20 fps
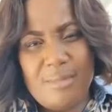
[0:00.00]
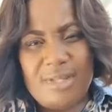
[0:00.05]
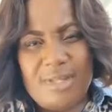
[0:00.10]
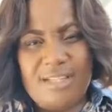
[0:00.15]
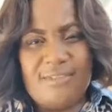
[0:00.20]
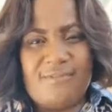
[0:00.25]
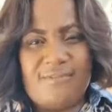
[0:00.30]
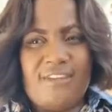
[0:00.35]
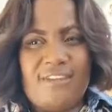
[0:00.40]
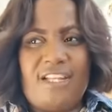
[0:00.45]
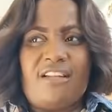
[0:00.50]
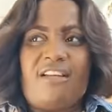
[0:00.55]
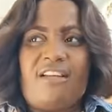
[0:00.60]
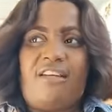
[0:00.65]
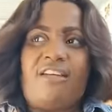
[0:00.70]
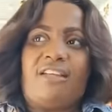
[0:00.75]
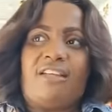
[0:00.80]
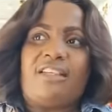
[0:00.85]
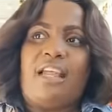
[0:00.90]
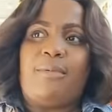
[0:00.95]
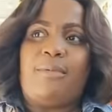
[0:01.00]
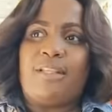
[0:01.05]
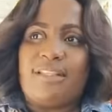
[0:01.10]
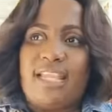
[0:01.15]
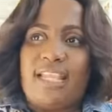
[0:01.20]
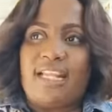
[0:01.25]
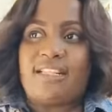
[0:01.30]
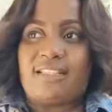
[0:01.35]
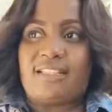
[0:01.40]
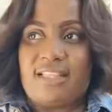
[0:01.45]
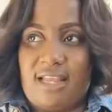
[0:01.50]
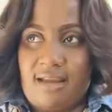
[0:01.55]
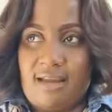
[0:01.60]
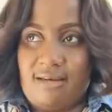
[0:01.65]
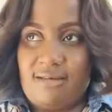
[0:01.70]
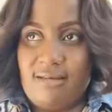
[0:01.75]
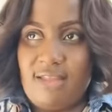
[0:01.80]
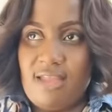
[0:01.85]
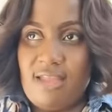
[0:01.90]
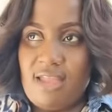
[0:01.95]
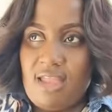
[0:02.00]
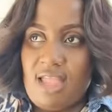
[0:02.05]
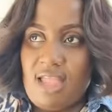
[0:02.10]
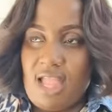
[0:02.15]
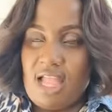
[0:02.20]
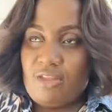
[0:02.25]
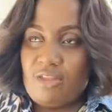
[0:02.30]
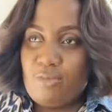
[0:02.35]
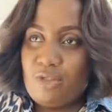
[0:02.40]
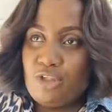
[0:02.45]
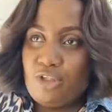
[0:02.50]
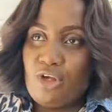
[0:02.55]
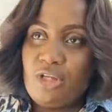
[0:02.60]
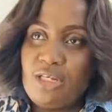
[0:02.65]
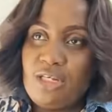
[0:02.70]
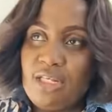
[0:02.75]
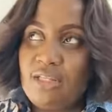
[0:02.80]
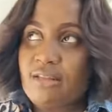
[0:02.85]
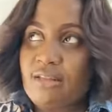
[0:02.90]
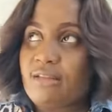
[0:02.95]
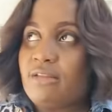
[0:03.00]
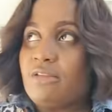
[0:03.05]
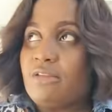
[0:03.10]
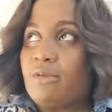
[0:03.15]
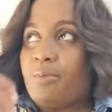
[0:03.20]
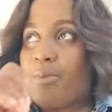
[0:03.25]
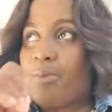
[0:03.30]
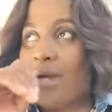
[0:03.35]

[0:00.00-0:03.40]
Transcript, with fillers: I gonna feel hurt. I'm a text her. As I don't listen to